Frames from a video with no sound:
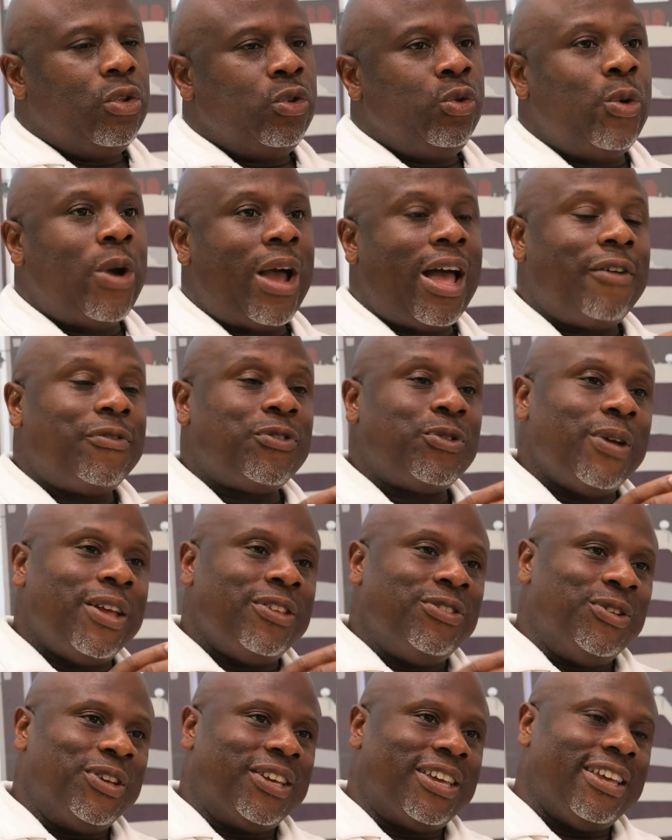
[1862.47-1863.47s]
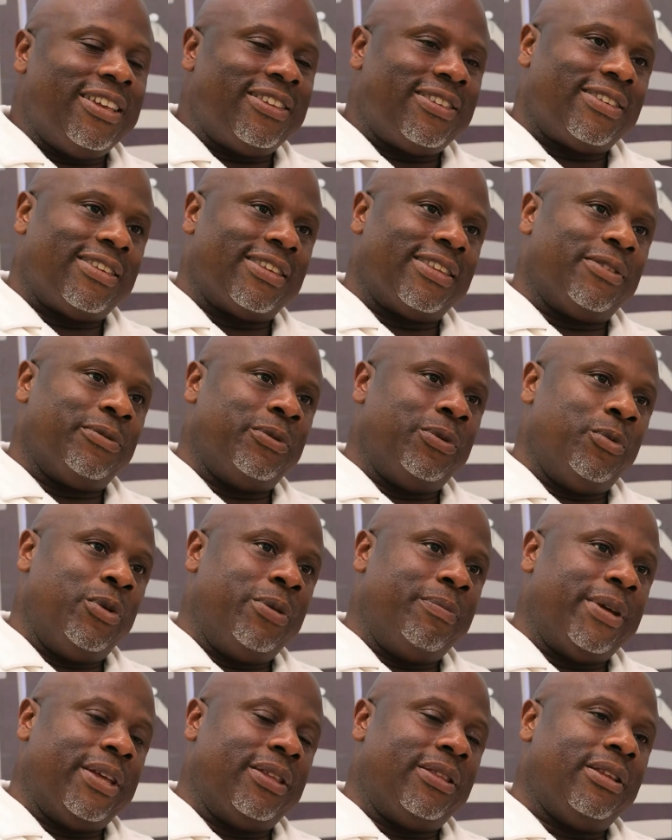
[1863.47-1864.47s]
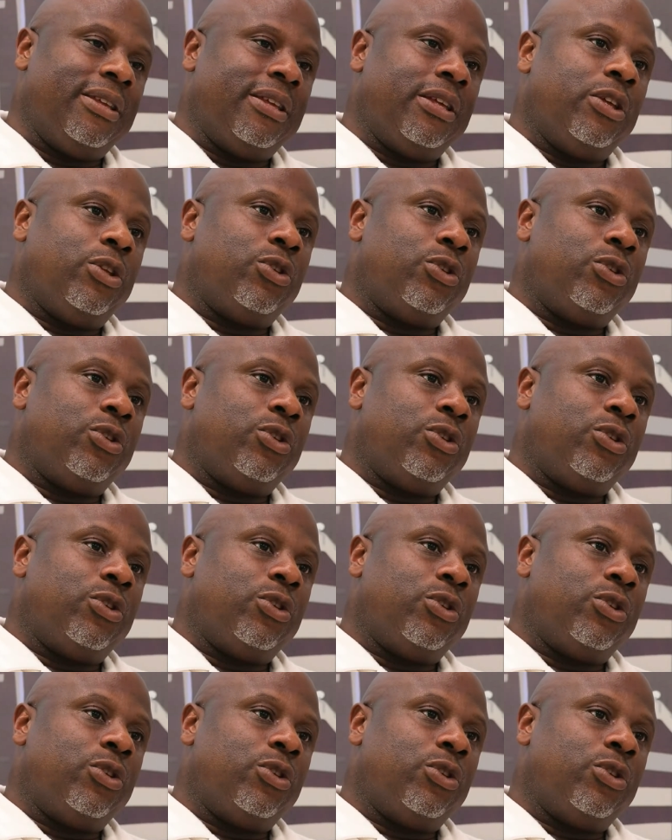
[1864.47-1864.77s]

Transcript: you have to educate the women